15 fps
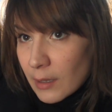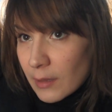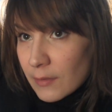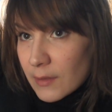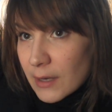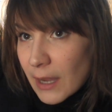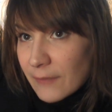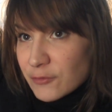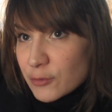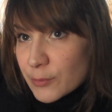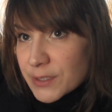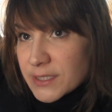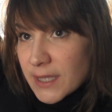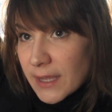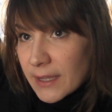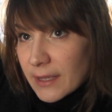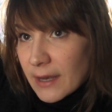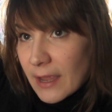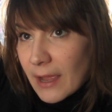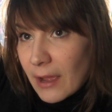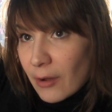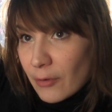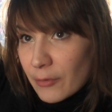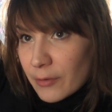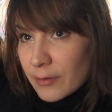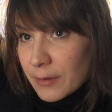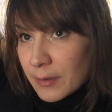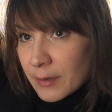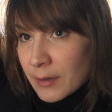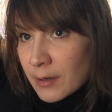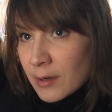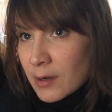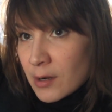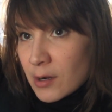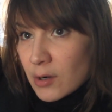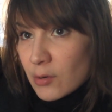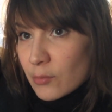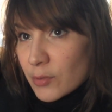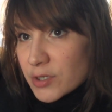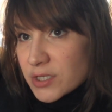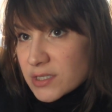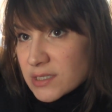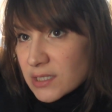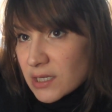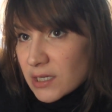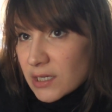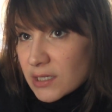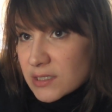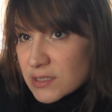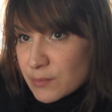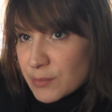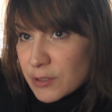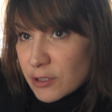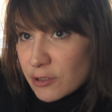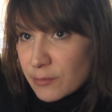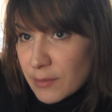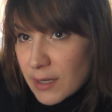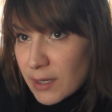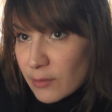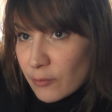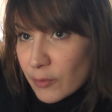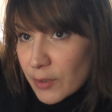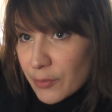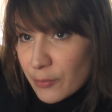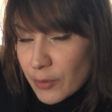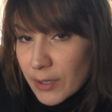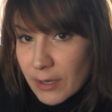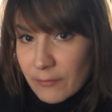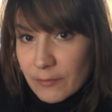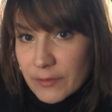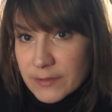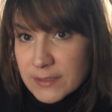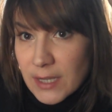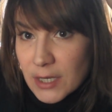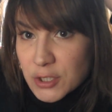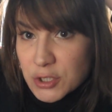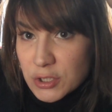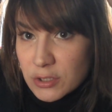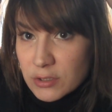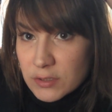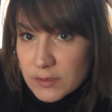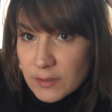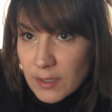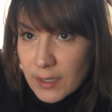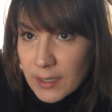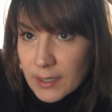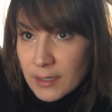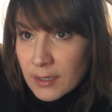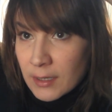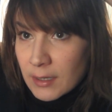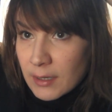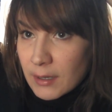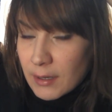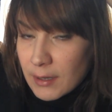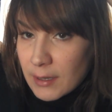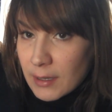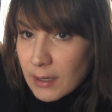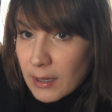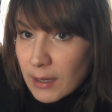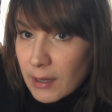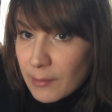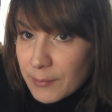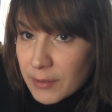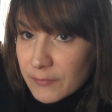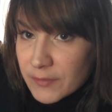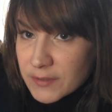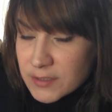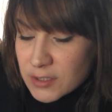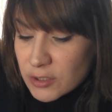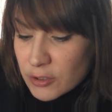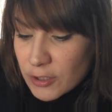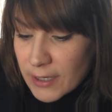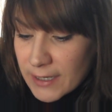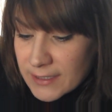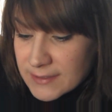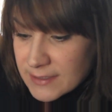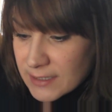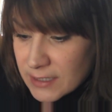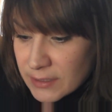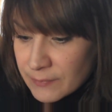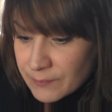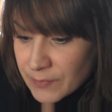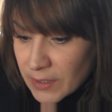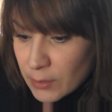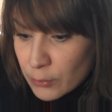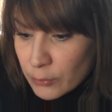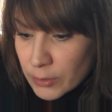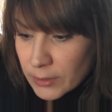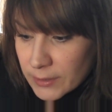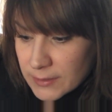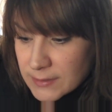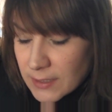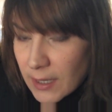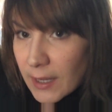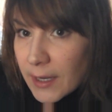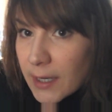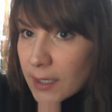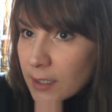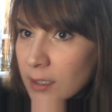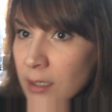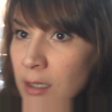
then after we take it out, we're just going to experiment with whatever the texture is like. Um, if it's crazy and really tight